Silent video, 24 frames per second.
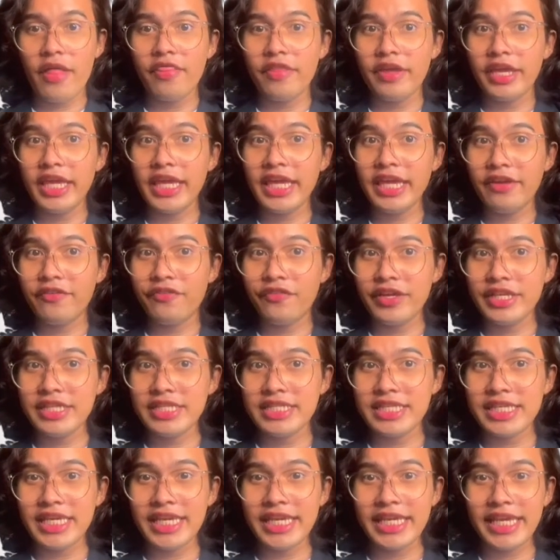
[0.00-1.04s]
the
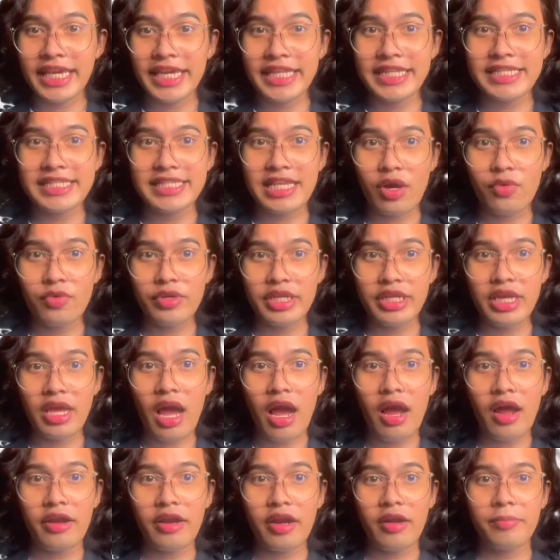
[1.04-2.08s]
increasing in Saudi
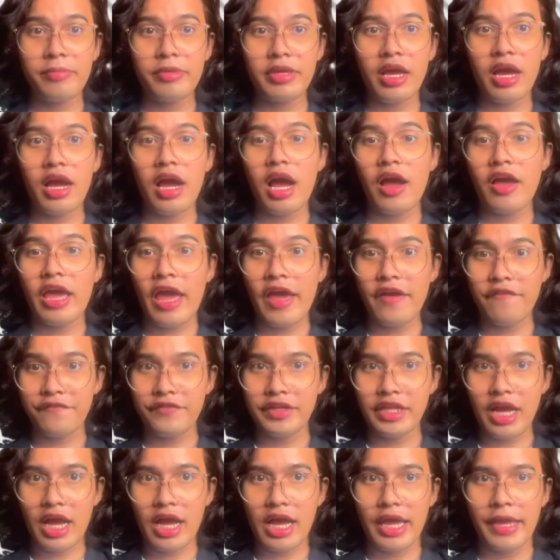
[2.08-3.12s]
Arabia
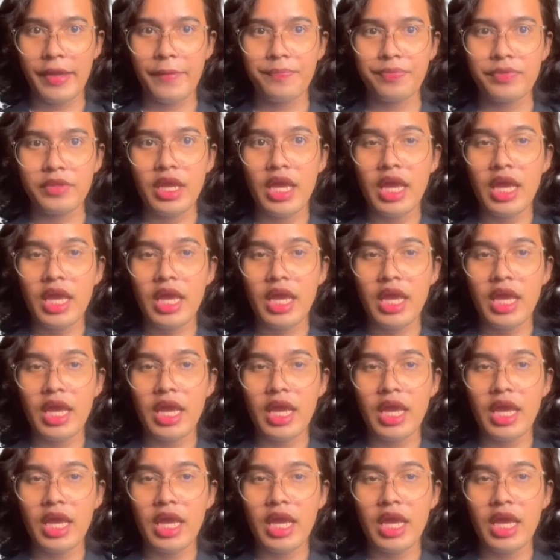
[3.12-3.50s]
FDI.